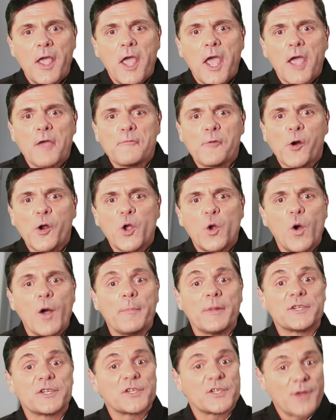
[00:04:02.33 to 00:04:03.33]
If our
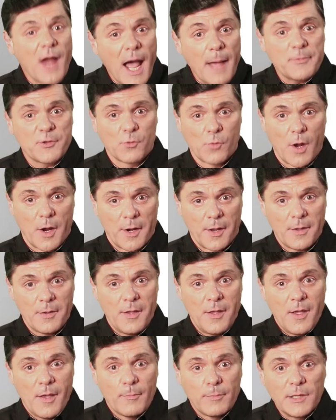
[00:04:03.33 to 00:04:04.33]
equipment stops running,
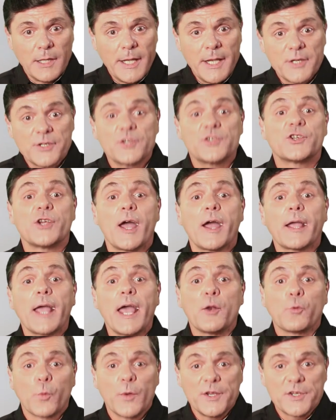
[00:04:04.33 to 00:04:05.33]
please check
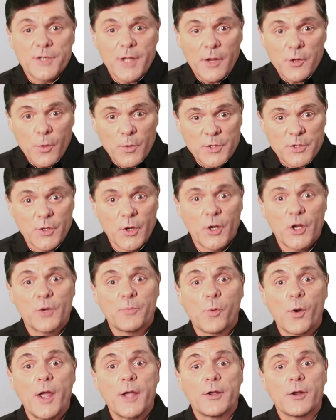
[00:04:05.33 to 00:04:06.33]
and reset your circuit
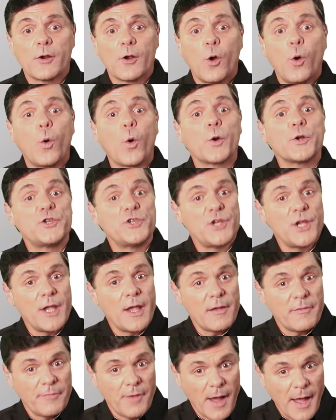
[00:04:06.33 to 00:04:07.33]
breaker or
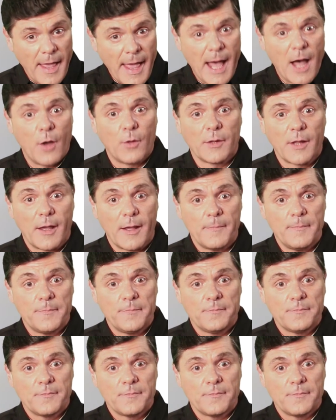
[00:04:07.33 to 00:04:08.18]
GFI outlet.